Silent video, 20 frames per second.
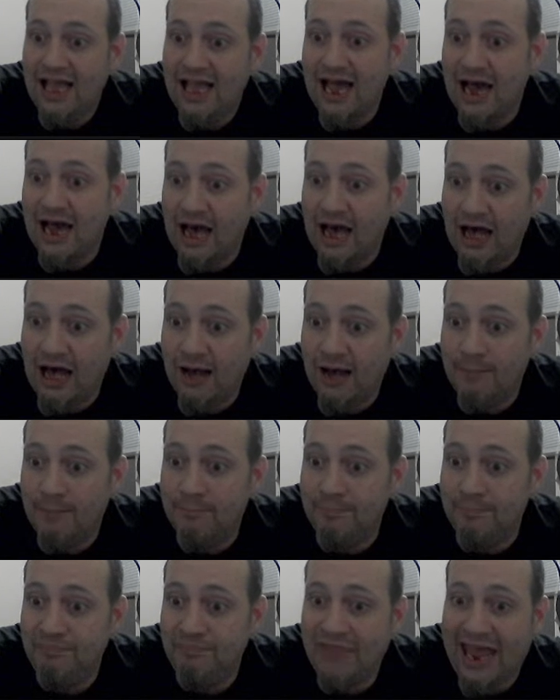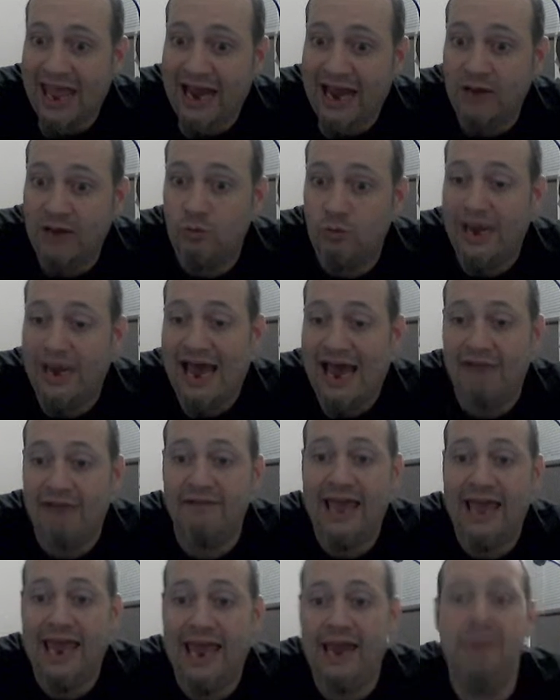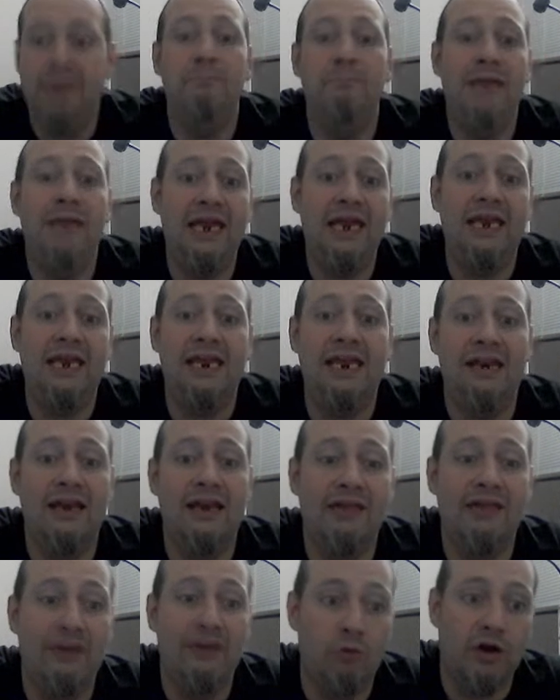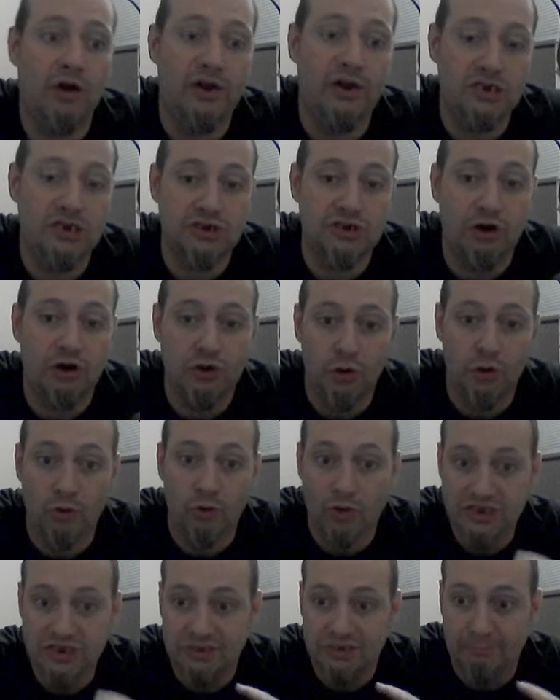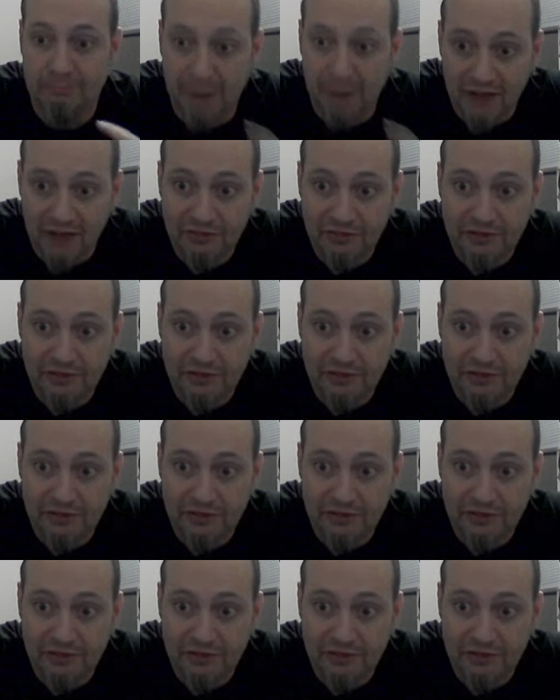And we have a meeting that we're going to start doing once a month.